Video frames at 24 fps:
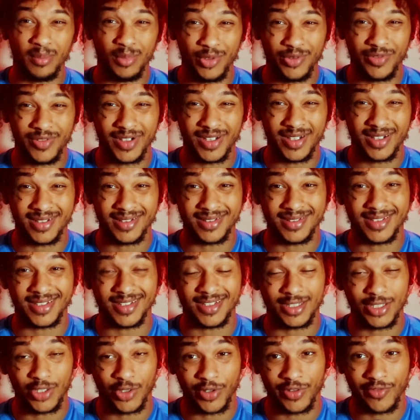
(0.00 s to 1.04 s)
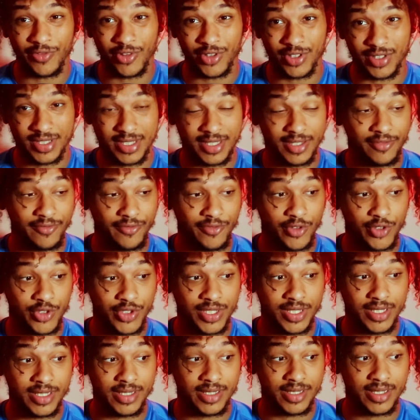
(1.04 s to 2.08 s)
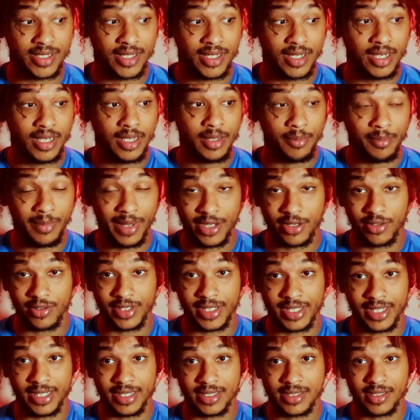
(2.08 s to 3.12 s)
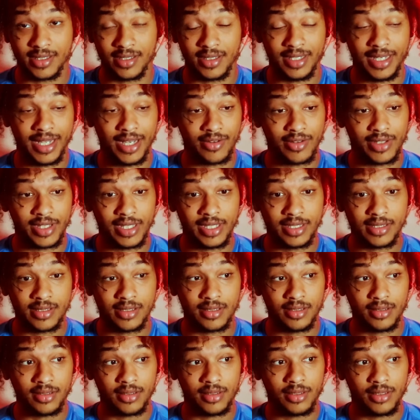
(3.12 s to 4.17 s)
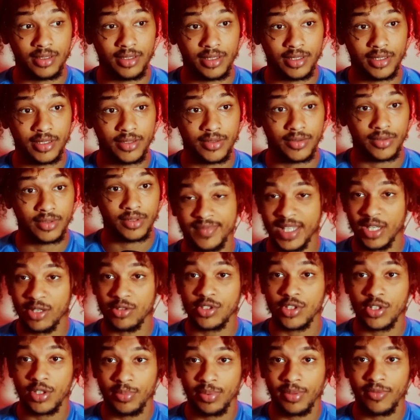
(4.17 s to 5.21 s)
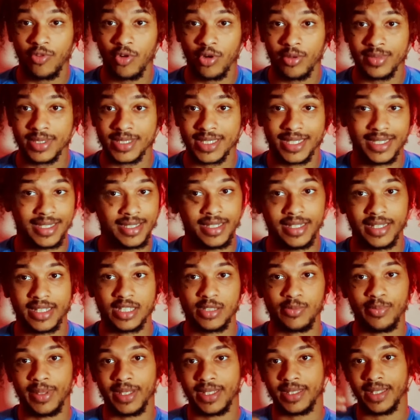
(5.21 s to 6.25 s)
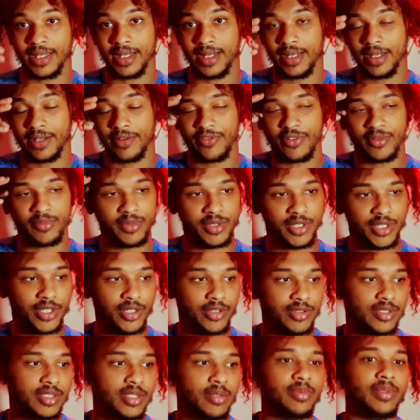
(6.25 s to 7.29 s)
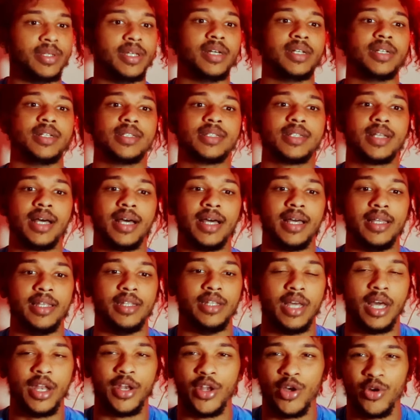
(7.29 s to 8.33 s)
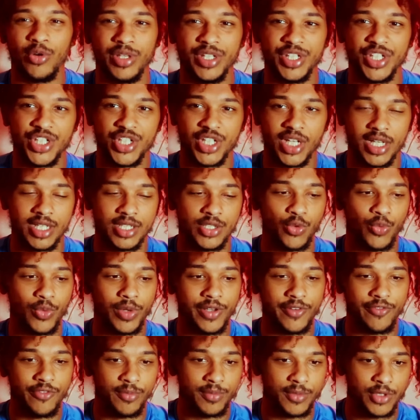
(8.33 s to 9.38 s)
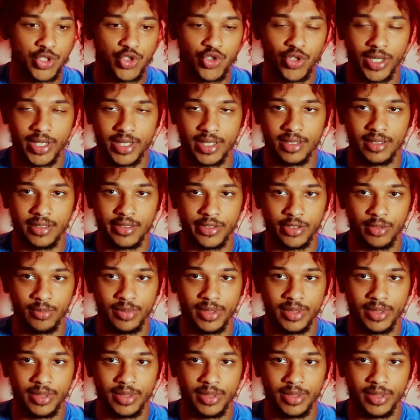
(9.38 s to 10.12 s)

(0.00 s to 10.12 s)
Moving on to Tony Ferguson versus Michael Chiesa. Now, Chiesa you know, that was a good performance. I didn't expect that out of him, you know, to be honest. I, I know he shies away from the striking a little